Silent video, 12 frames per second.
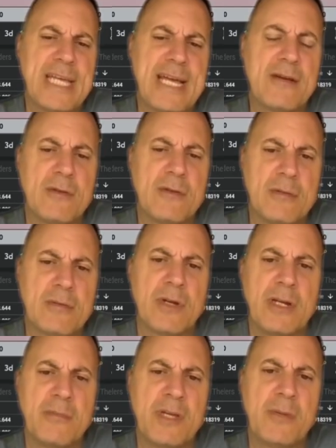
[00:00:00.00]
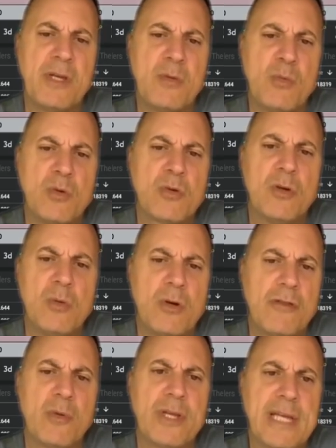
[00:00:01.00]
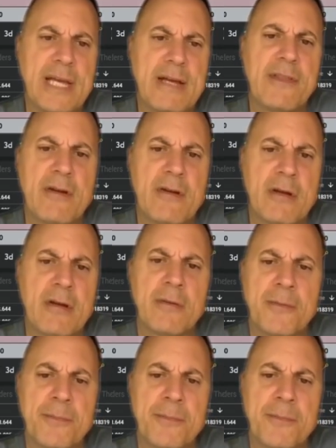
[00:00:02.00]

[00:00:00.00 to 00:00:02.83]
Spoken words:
the way down, right? Maybe it won't go all the way down there